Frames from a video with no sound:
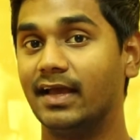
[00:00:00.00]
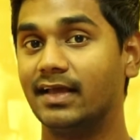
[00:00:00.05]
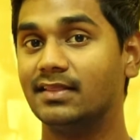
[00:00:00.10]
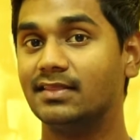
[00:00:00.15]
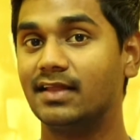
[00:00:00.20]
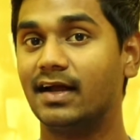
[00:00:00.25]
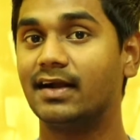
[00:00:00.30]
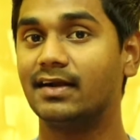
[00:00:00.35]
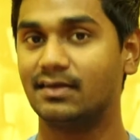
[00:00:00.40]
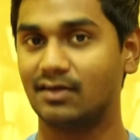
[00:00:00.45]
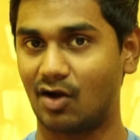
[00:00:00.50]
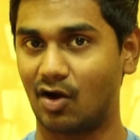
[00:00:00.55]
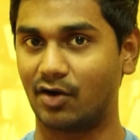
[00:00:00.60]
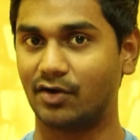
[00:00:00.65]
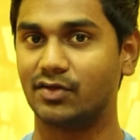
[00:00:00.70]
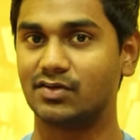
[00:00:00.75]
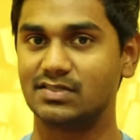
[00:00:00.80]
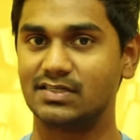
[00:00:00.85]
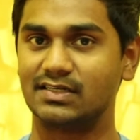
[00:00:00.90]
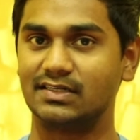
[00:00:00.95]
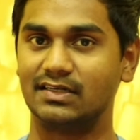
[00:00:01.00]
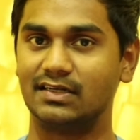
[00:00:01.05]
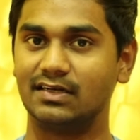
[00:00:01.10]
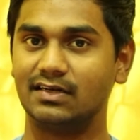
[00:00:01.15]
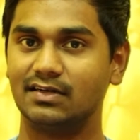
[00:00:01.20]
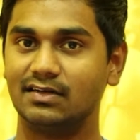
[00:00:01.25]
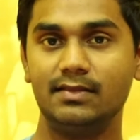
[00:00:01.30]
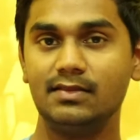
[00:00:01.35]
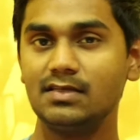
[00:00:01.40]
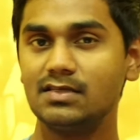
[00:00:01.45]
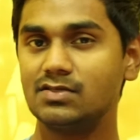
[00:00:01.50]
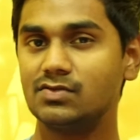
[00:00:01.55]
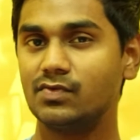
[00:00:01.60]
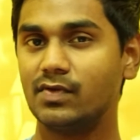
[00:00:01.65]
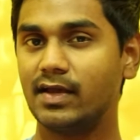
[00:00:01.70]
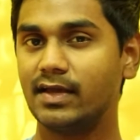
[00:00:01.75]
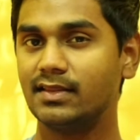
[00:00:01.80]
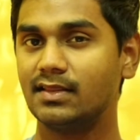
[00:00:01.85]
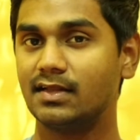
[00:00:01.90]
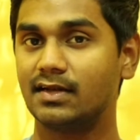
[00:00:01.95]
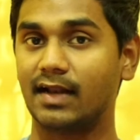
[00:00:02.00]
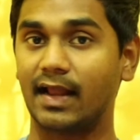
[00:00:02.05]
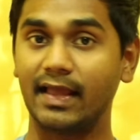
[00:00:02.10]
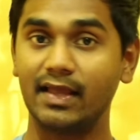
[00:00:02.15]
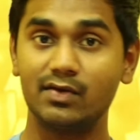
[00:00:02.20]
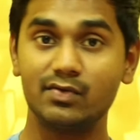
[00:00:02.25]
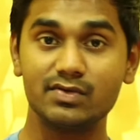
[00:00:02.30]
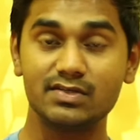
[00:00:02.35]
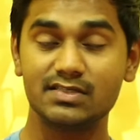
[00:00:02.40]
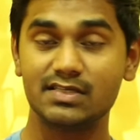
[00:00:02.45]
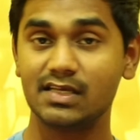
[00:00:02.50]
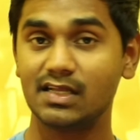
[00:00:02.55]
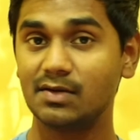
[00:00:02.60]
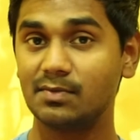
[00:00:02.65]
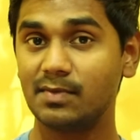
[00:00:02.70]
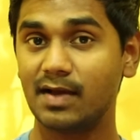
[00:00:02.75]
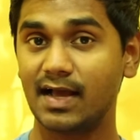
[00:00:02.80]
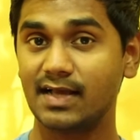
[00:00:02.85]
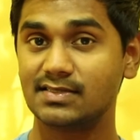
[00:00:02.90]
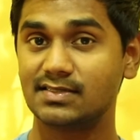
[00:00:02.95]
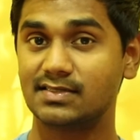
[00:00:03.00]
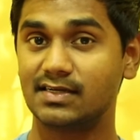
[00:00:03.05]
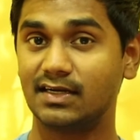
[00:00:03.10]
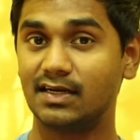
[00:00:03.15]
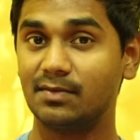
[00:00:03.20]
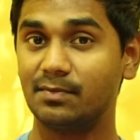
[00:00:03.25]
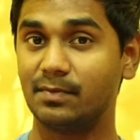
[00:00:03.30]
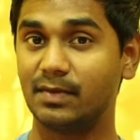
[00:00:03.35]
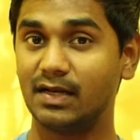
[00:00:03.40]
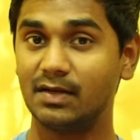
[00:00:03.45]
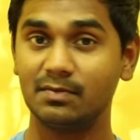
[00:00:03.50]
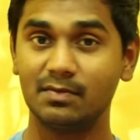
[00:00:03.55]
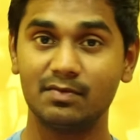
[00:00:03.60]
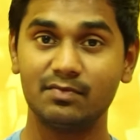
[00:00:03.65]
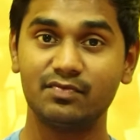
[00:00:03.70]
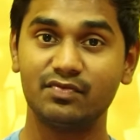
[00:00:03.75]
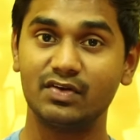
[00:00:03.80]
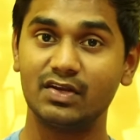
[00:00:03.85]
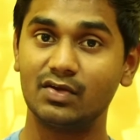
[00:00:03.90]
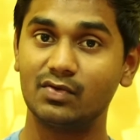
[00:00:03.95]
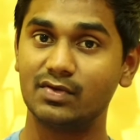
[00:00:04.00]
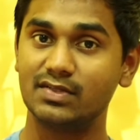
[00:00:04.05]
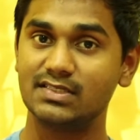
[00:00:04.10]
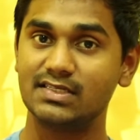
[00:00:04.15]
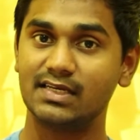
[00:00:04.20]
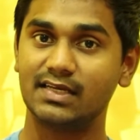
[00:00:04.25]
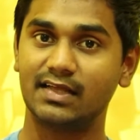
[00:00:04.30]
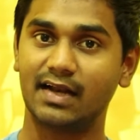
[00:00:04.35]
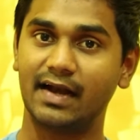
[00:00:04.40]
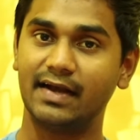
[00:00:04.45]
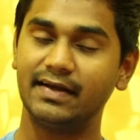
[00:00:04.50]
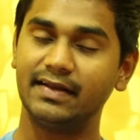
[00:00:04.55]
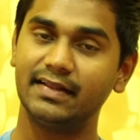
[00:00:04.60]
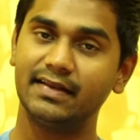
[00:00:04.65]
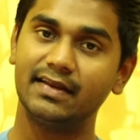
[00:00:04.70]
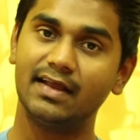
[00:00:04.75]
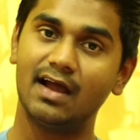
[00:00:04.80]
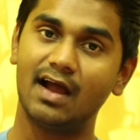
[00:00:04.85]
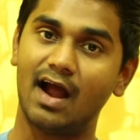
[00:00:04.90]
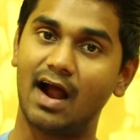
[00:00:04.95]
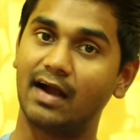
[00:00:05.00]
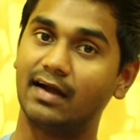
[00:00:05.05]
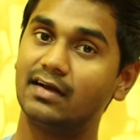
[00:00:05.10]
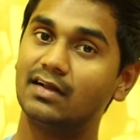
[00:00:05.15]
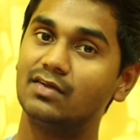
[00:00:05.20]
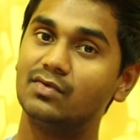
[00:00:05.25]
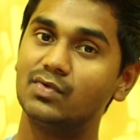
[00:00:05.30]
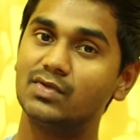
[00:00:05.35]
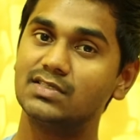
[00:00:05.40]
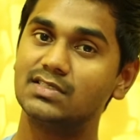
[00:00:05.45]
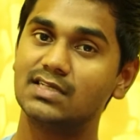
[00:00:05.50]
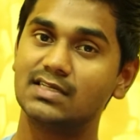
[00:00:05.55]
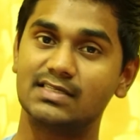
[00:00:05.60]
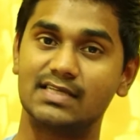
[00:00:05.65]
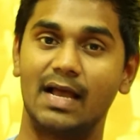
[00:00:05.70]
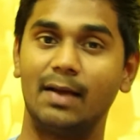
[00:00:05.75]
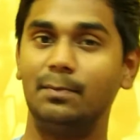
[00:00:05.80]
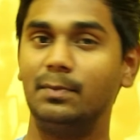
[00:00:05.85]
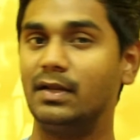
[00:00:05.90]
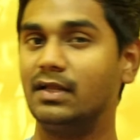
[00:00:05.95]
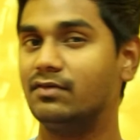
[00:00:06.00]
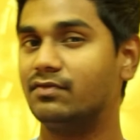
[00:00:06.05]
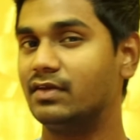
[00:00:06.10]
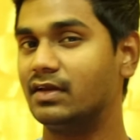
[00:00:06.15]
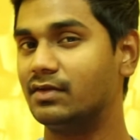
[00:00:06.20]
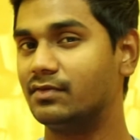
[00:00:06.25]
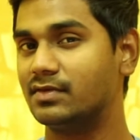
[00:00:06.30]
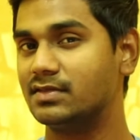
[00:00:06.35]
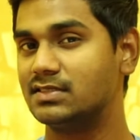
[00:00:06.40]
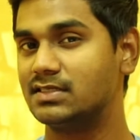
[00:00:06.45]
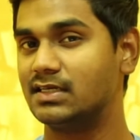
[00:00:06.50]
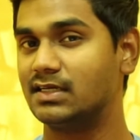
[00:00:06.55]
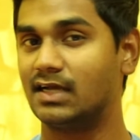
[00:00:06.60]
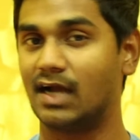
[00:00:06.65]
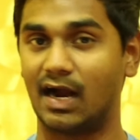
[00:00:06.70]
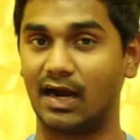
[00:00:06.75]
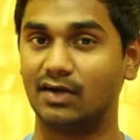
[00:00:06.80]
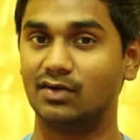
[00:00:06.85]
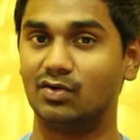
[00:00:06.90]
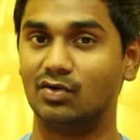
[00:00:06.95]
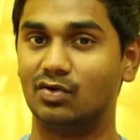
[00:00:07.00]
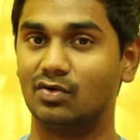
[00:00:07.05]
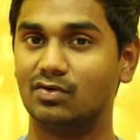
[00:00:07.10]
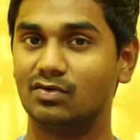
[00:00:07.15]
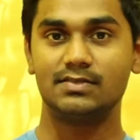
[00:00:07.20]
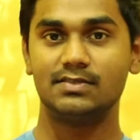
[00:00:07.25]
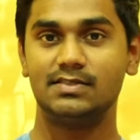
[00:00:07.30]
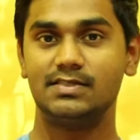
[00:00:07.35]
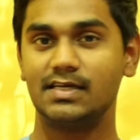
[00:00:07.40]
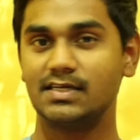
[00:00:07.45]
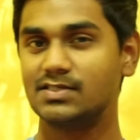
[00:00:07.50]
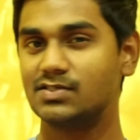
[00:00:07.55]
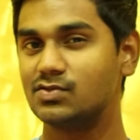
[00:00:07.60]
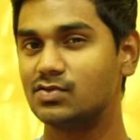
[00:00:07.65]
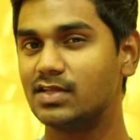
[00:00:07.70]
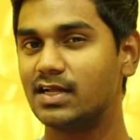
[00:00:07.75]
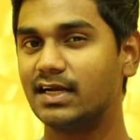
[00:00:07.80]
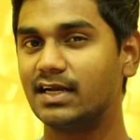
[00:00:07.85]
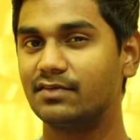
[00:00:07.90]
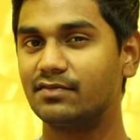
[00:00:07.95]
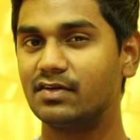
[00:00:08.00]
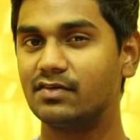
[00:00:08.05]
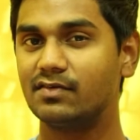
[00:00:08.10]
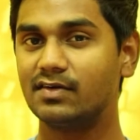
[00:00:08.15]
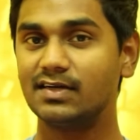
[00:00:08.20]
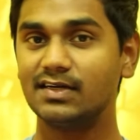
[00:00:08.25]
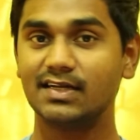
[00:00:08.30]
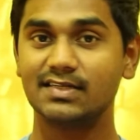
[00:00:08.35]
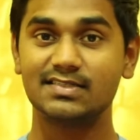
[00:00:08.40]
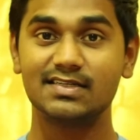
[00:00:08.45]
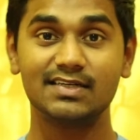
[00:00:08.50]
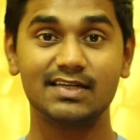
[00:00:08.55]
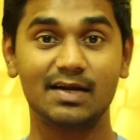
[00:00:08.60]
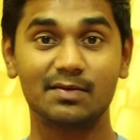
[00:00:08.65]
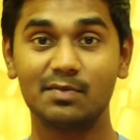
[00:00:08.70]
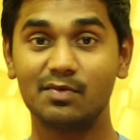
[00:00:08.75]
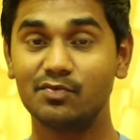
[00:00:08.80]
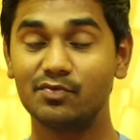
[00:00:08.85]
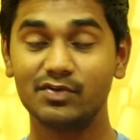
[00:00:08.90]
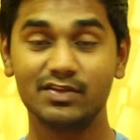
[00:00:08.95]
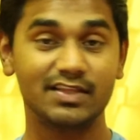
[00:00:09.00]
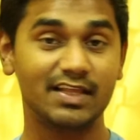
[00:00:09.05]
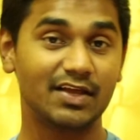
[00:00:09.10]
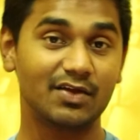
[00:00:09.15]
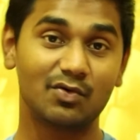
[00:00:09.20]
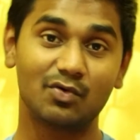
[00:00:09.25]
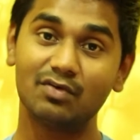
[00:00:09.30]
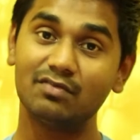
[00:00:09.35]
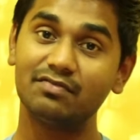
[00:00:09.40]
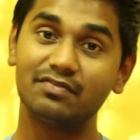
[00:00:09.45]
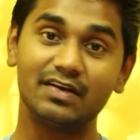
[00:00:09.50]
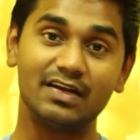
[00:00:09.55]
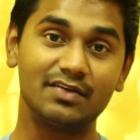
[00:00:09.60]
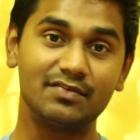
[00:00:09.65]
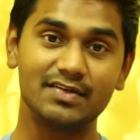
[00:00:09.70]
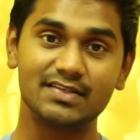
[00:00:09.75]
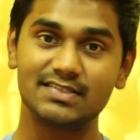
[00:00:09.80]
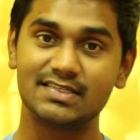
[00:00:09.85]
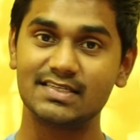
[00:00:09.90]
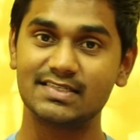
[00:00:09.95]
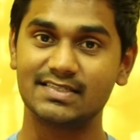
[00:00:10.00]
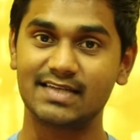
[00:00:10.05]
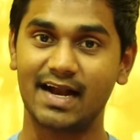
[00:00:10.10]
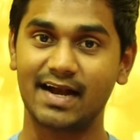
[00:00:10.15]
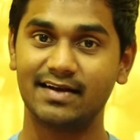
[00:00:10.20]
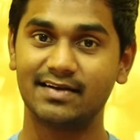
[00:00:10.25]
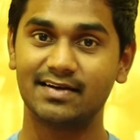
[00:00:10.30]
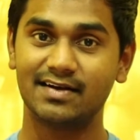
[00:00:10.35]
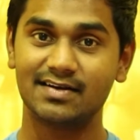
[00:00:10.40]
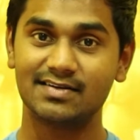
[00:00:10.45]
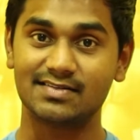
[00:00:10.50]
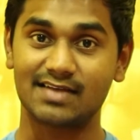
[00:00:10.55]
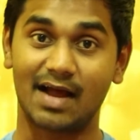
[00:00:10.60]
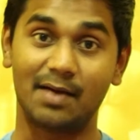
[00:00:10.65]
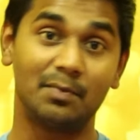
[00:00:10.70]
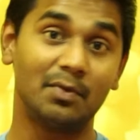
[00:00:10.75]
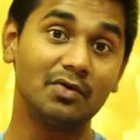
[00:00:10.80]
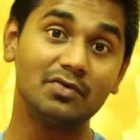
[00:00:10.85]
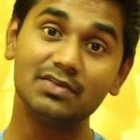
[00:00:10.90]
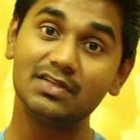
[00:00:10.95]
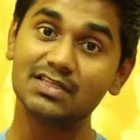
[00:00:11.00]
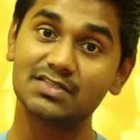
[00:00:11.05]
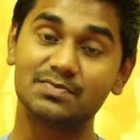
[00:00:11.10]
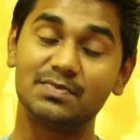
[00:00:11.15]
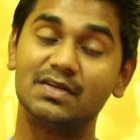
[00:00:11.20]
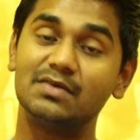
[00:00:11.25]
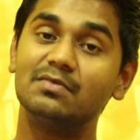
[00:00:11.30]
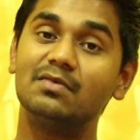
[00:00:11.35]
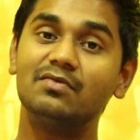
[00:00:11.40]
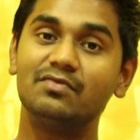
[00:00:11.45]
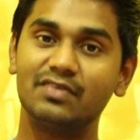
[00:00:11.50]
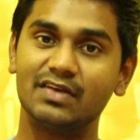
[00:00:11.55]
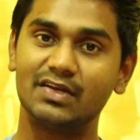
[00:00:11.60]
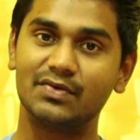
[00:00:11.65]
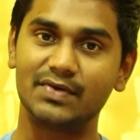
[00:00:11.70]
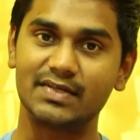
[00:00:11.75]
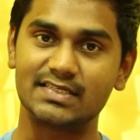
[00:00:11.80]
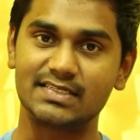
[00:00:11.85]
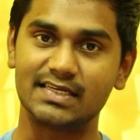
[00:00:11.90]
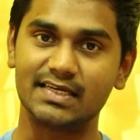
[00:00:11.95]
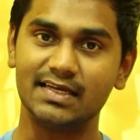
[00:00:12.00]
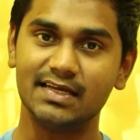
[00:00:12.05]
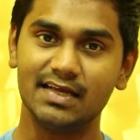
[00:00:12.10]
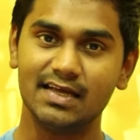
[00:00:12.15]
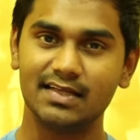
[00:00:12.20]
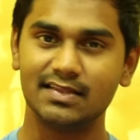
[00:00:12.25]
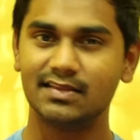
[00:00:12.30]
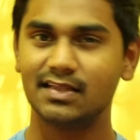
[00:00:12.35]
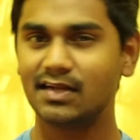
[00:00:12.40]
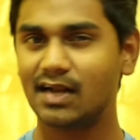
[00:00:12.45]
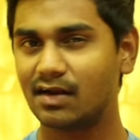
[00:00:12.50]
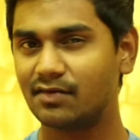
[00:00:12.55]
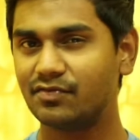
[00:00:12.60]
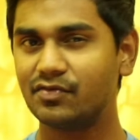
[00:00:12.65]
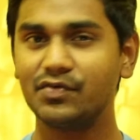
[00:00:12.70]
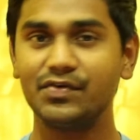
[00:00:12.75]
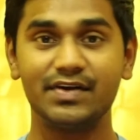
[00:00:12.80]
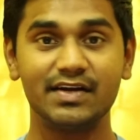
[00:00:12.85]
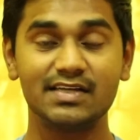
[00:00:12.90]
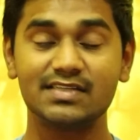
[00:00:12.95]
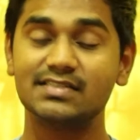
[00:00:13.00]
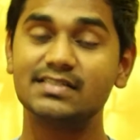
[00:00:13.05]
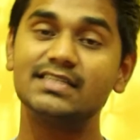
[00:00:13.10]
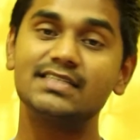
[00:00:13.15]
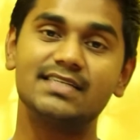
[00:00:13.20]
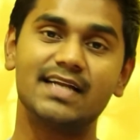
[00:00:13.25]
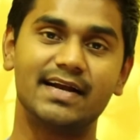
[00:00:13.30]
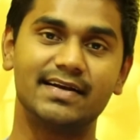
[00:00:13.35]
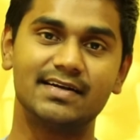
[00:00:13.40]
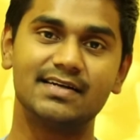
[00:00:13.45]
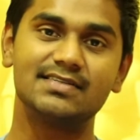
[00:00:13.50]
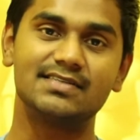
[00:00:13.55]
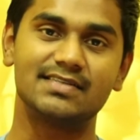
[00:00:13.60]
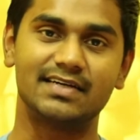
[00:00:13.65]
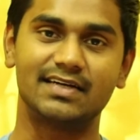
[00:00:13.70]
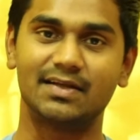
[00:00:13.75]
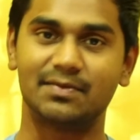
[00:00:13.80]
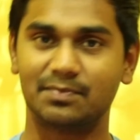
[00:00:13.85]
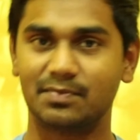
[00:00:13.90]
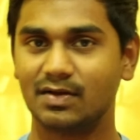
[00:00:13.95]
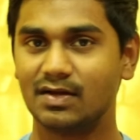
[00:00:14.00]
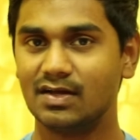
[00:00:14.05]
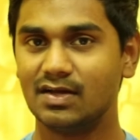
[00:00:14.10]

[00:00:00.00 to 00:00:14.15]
in that audio signal. In this way, the Nyquist theorem has set a minimum frequency criteria under which the sampling frequency can't go. Just so that everyone doesn't come up with their own frequency standards above this minimum frequency, there are few industry standards set up.